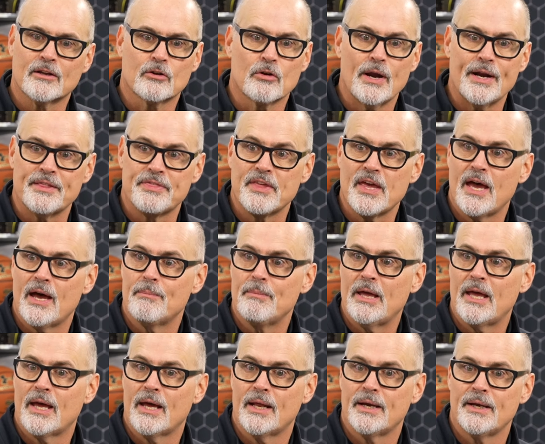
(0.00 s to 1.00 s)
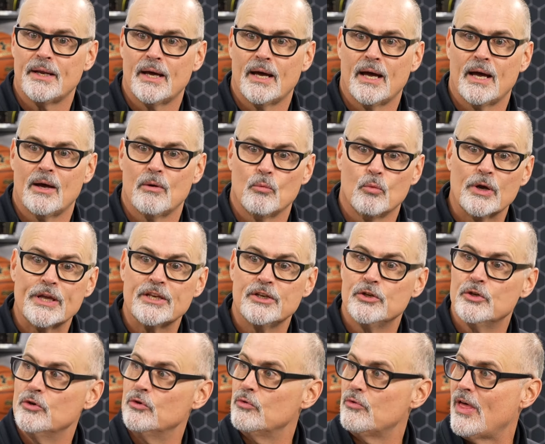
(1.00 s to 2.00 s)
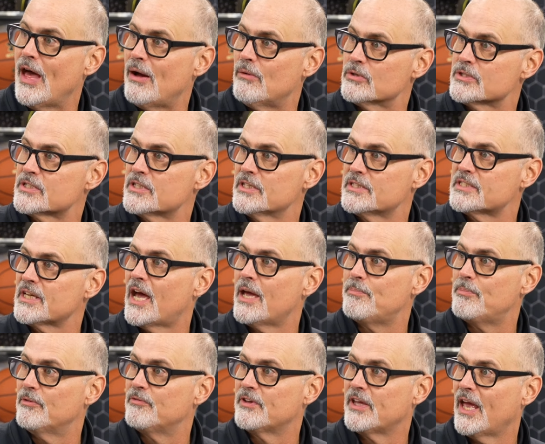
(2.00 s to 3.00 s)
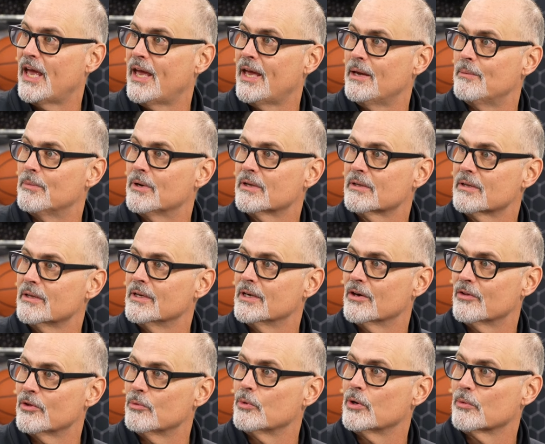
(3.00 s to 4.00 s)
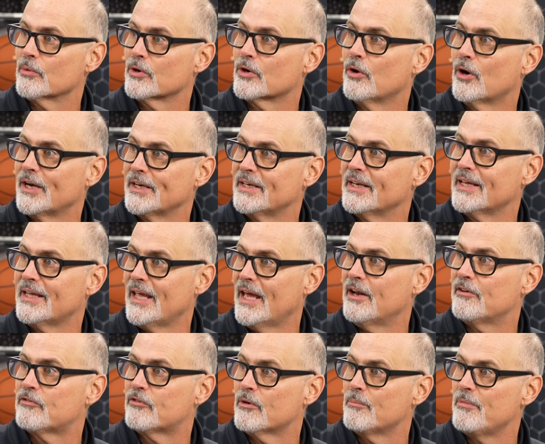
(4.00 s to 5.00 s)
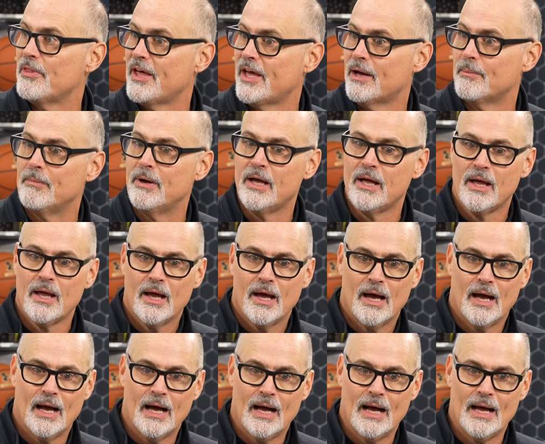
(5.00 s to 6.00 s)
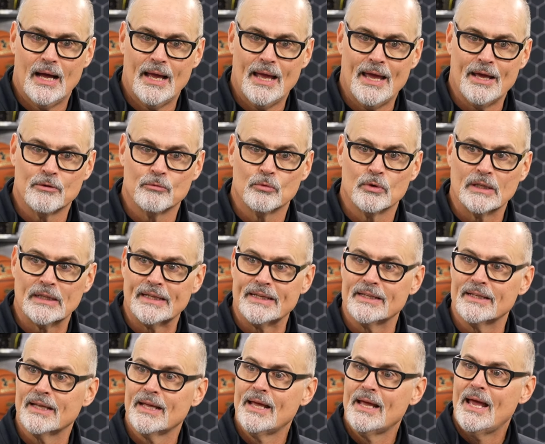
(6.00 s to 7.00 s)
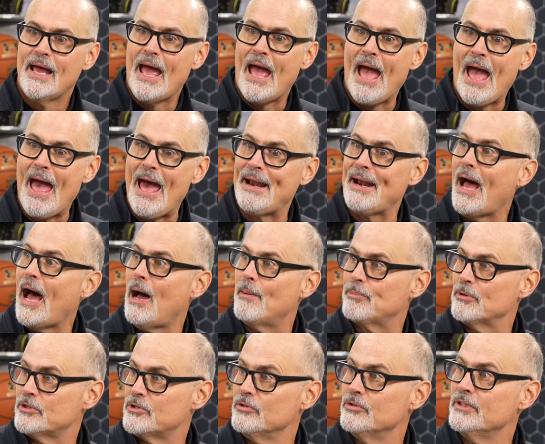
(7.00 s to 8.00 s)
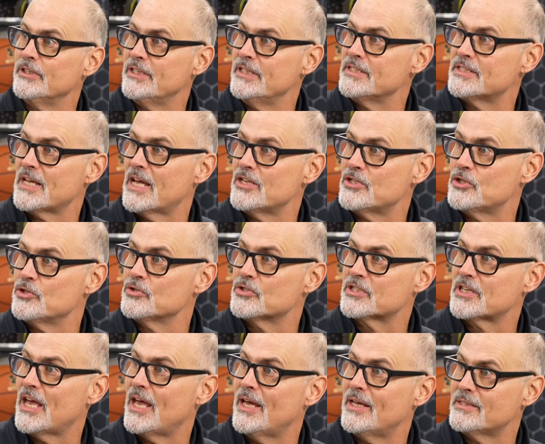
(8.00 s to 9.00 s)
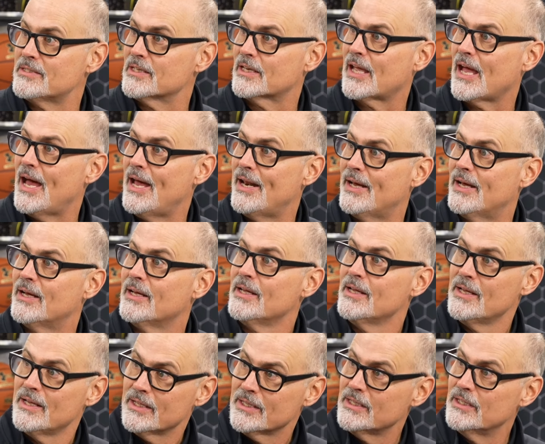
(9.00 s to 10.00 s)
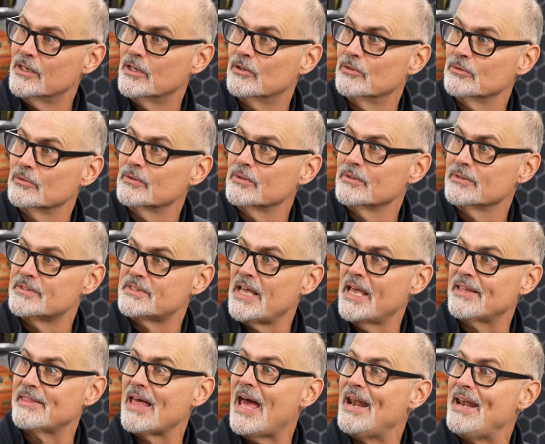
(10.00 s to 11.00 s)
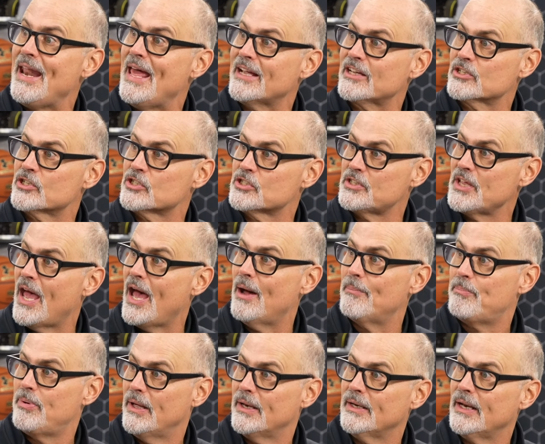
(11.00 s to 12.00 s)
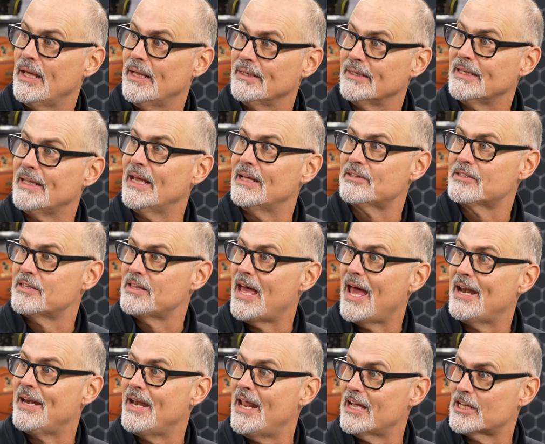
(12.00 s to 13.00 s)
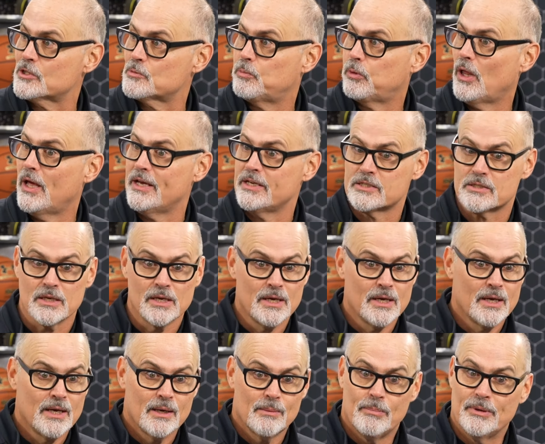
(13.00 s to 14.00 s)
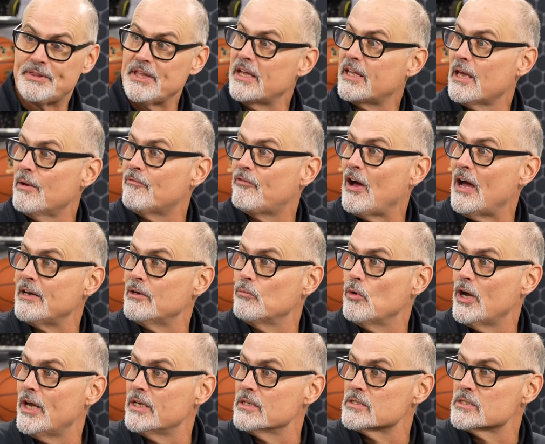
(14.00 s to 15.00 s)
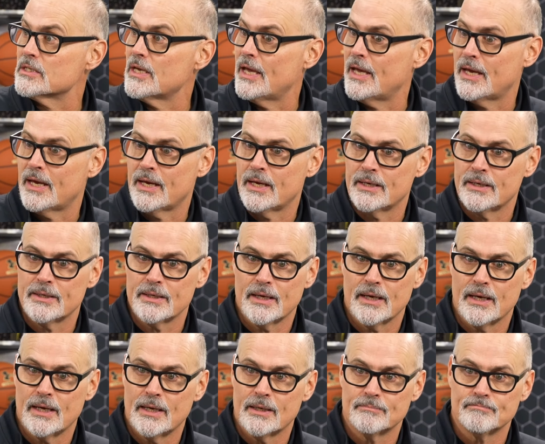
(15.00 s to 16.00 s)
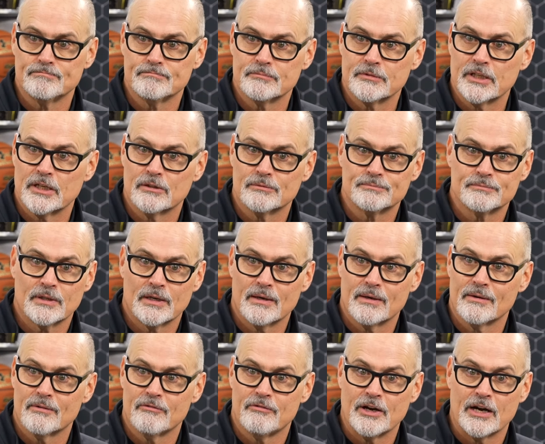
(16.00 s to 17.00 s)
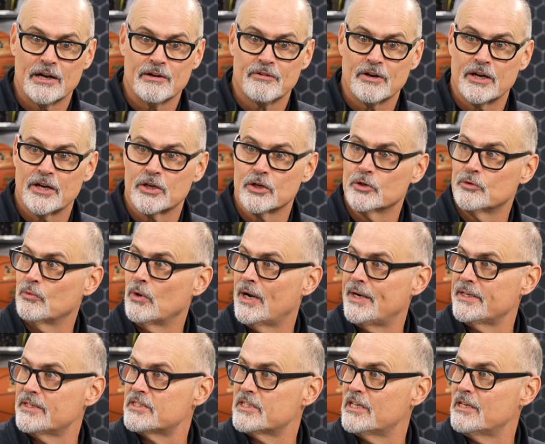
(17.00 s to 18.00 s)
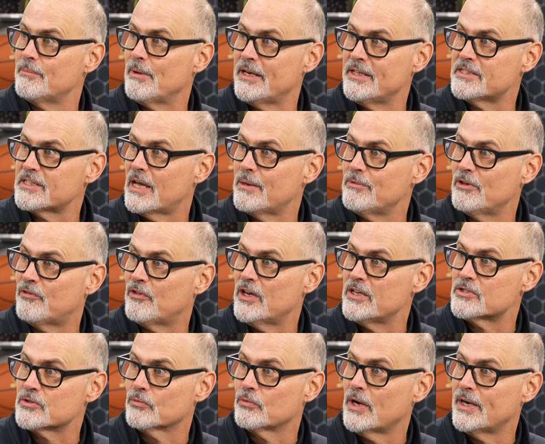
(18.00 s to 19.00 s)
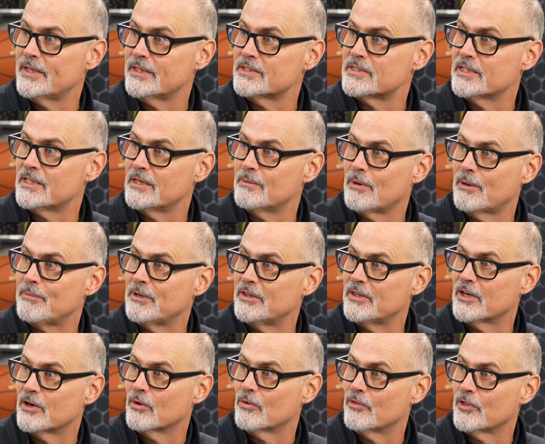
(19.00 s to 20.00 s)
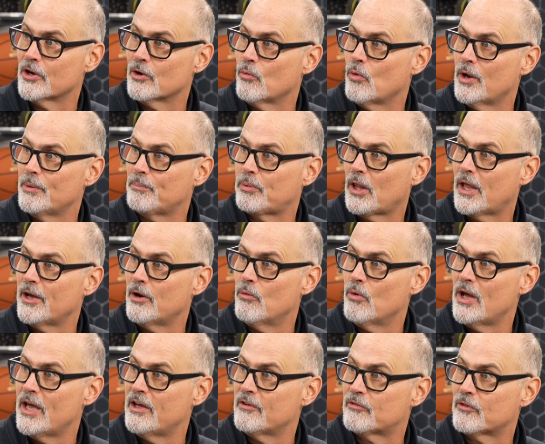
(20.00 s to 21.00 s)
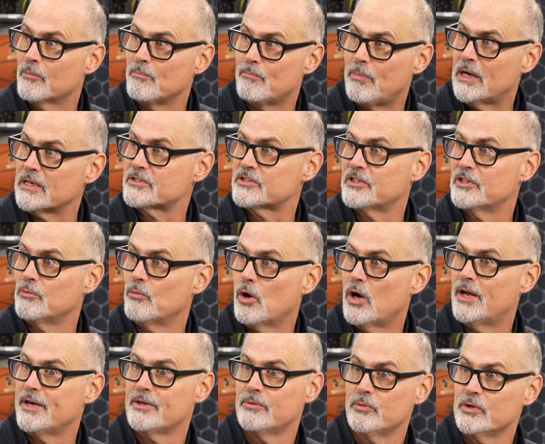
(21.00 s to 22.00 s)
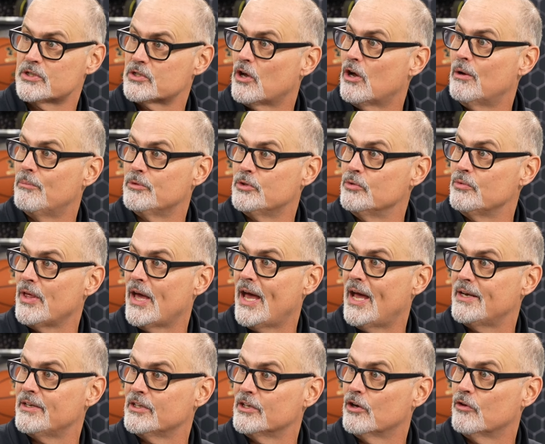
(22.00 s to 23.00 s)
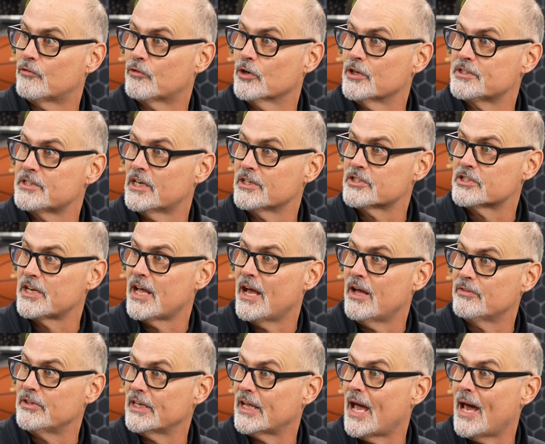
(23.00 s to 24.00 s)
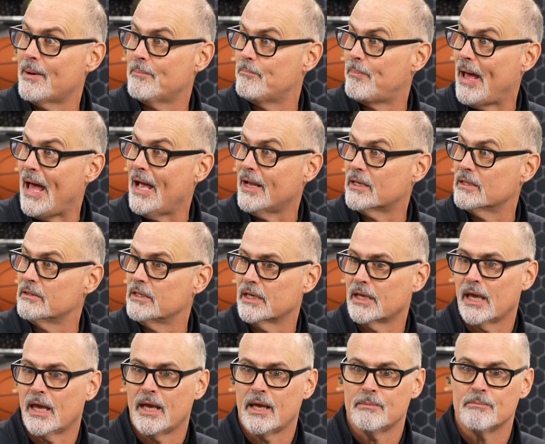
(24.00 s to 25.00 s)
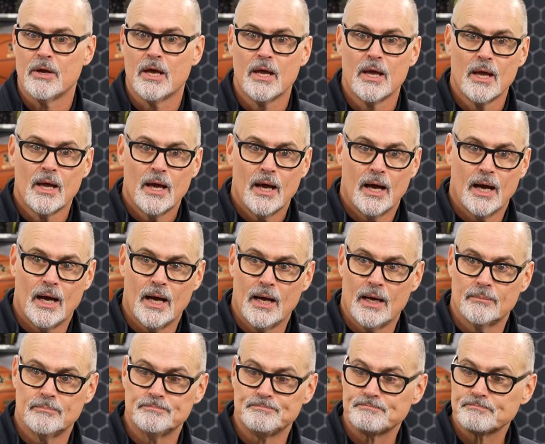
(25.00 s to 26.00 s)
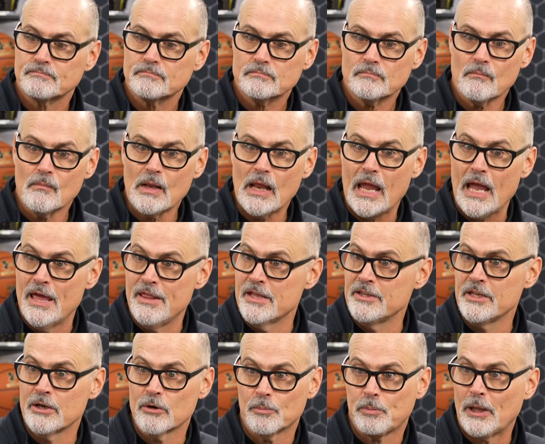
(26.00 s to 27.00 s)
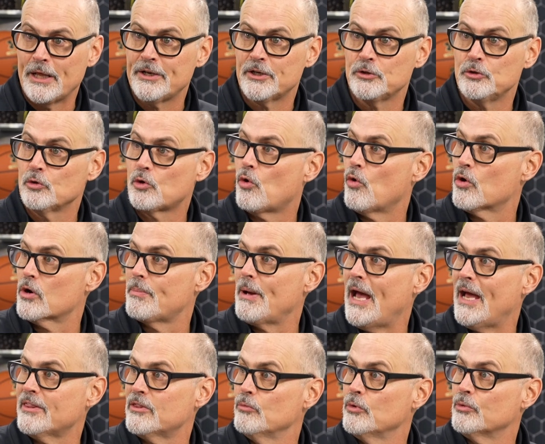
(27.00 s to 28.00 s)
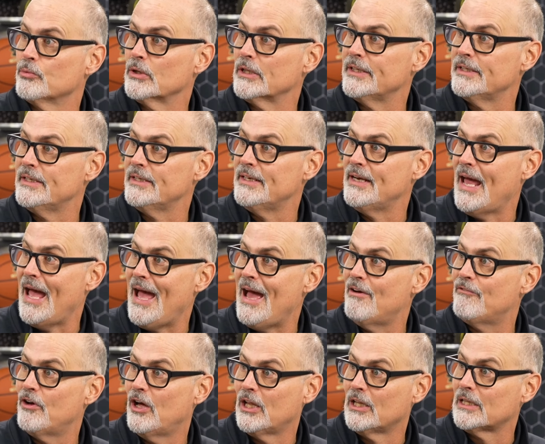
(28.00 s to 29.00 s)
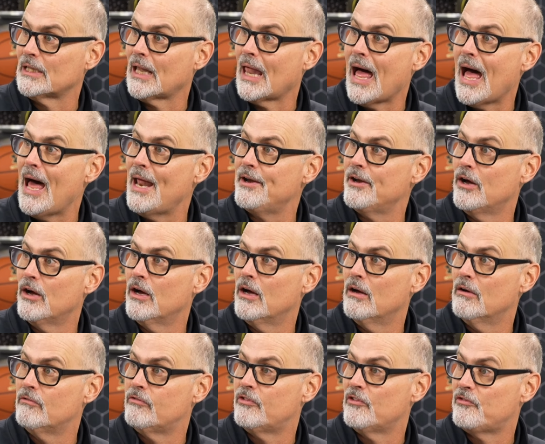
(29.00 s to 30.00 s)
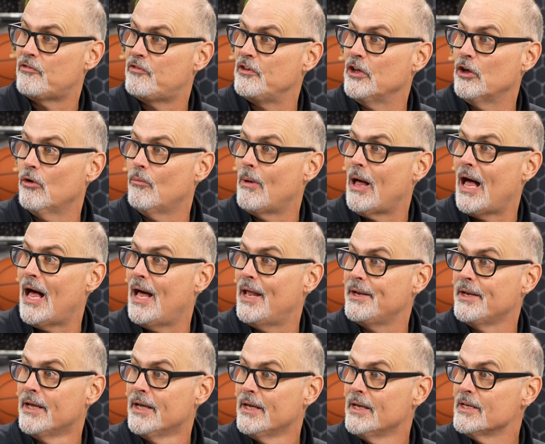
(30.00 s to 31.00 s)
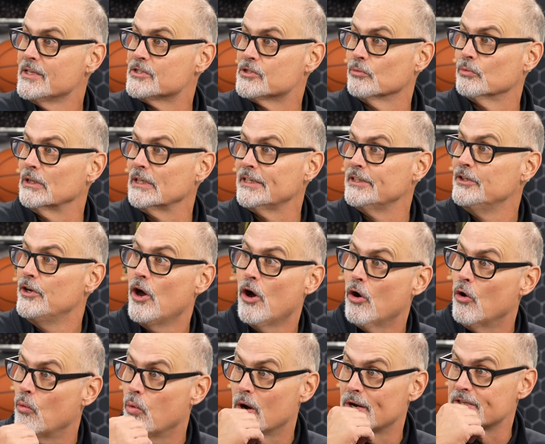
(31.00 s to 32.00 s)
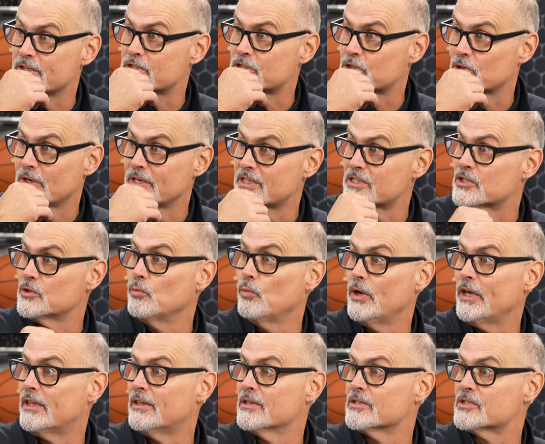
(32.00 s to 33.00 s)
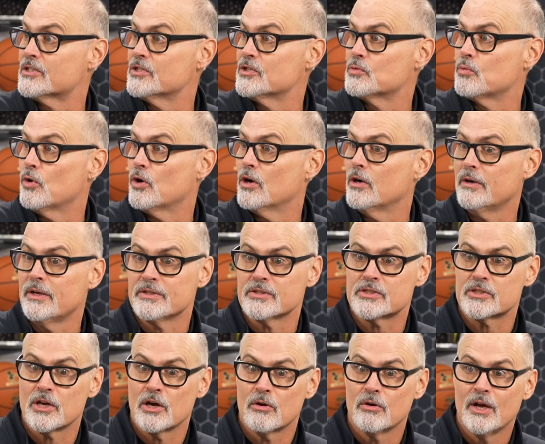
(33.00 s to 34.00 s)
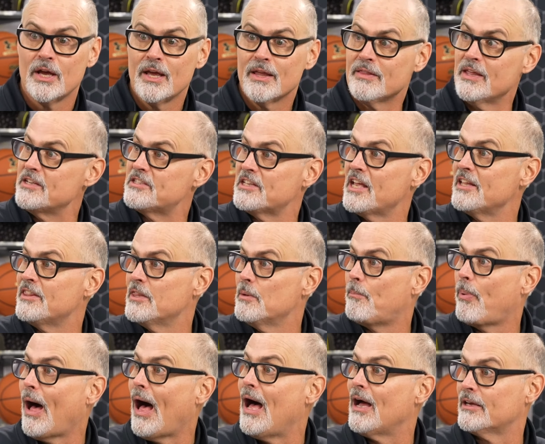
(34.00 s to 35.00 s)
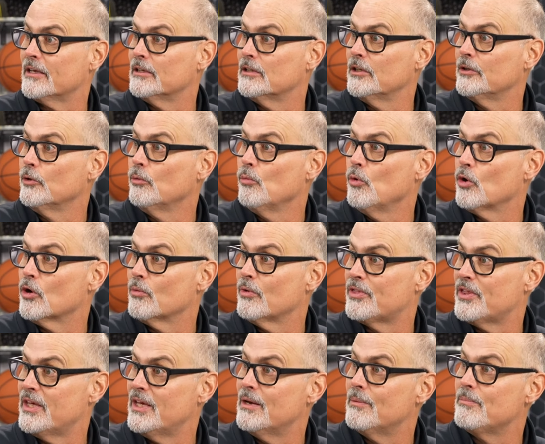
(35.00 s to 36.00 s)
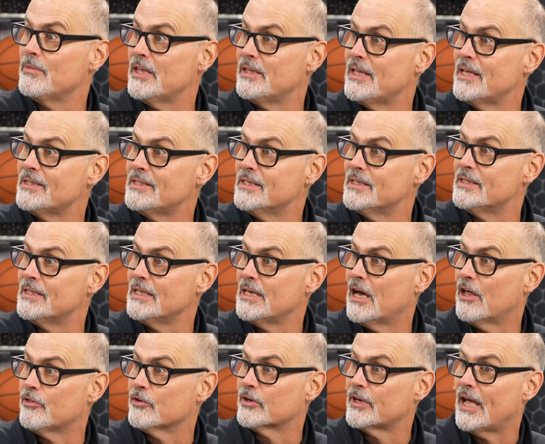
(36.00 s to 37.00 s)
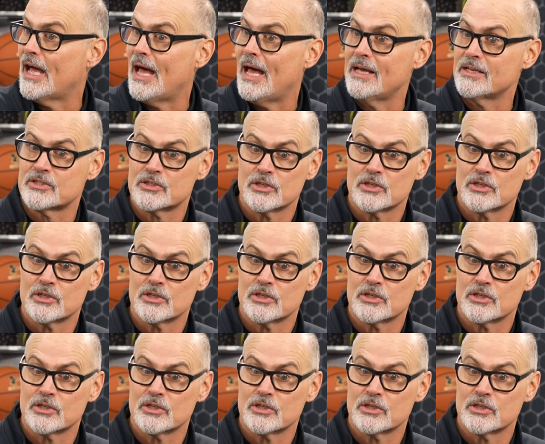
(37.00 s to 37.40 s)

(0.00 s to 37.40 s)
credit them, and uh, we knew that was the type of game you know that we were going to get from them, uh, and really had opportunities, as you say, to kind of you know take that next step and, and get to that next place. But they kept finding ways, and um, you know, a very very good running team. Anytime you face a running team, I mean, they're they're one play away from busting one, and we saw them do that, you know, for a touchdown that got them back in the game. Um, and then they were playing a new quarterback that we really didn't have a lot of film on to really know what his strengths and weaknesses were. And so they stayed in the pocket a little more with him than they did the other guy.